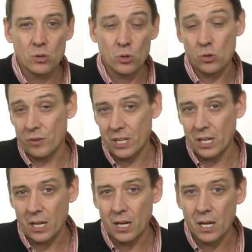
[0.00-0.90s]
or sorry,
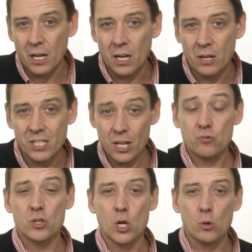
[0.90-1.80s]
the
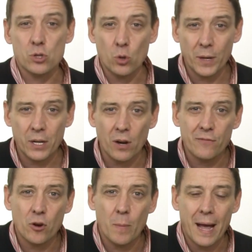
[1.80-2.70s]
test results that we
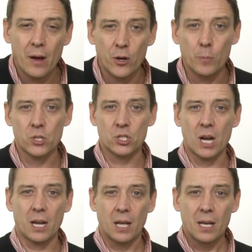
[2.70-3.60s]
got from our Notebook
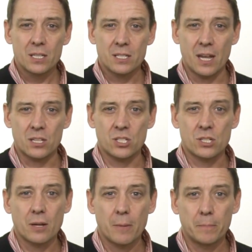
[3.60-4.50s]
Check
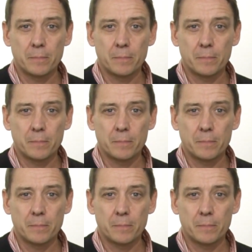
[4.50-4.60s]
tests.